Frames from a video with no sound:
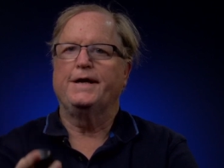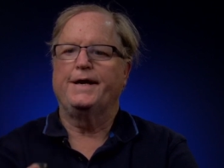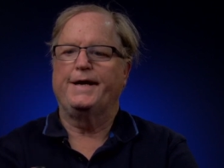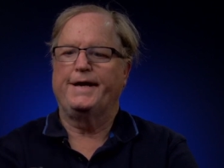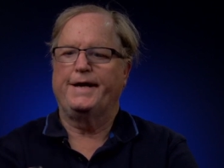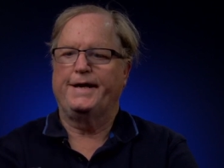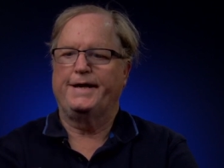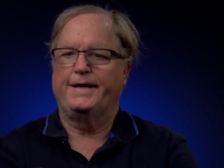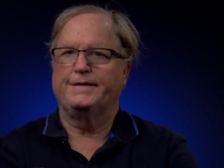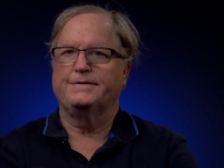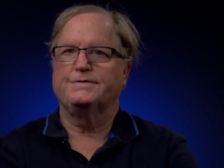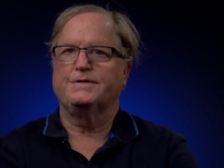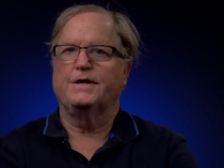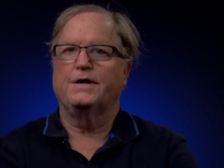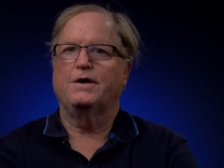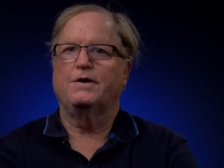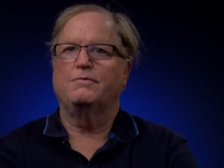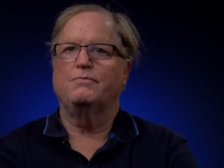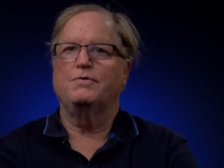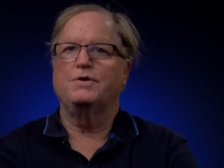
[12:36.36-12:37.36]
And
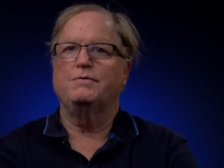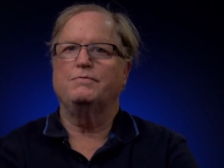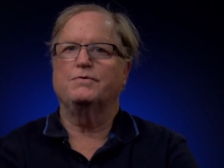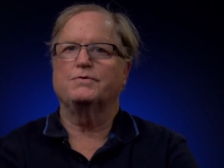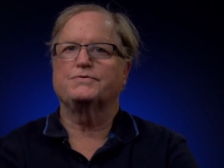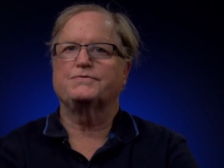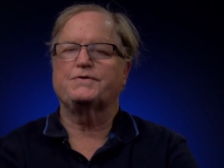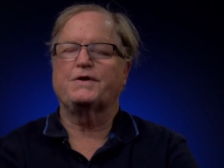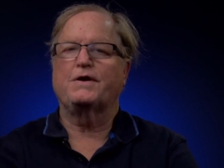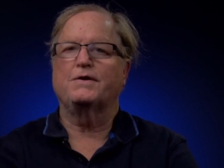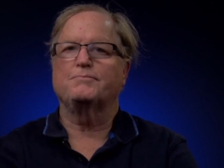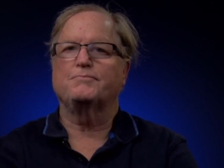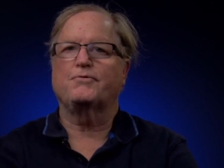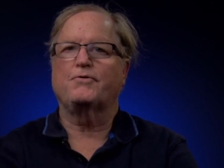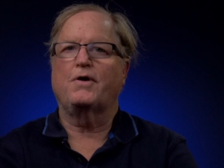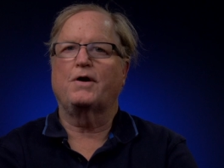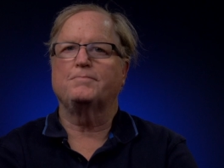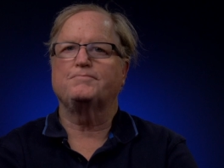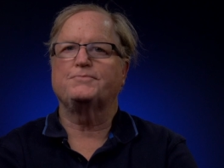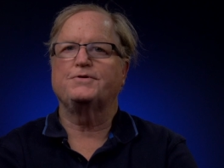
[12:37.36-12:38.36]
uh, we will start
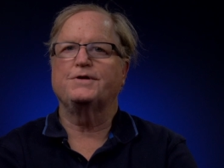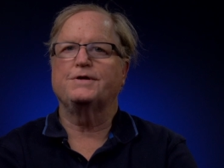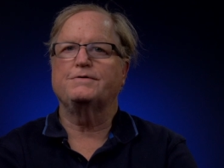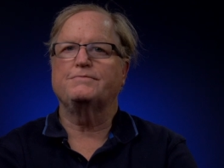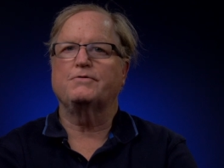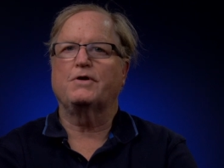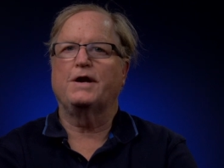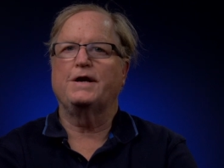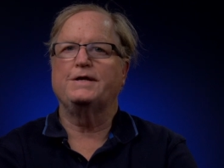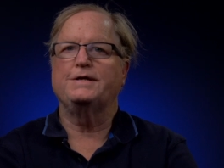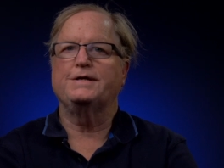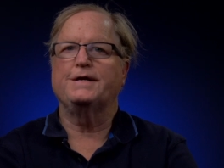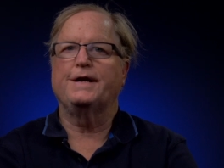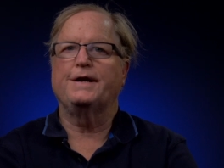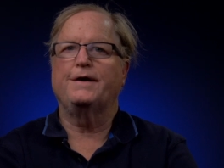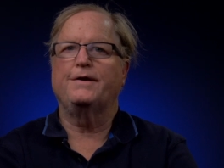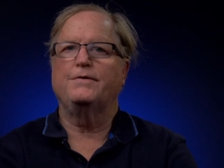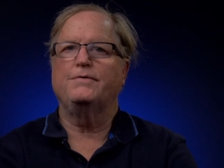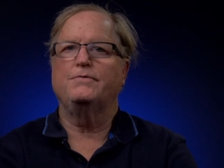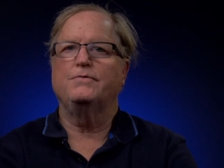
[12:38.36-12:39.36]
prompting right
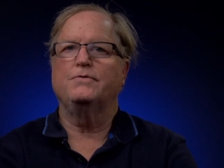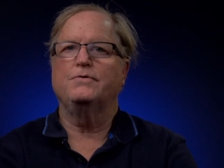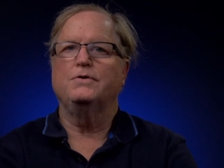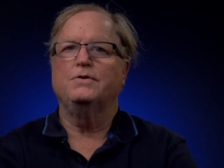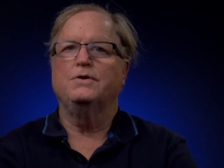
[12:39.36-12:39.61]
now.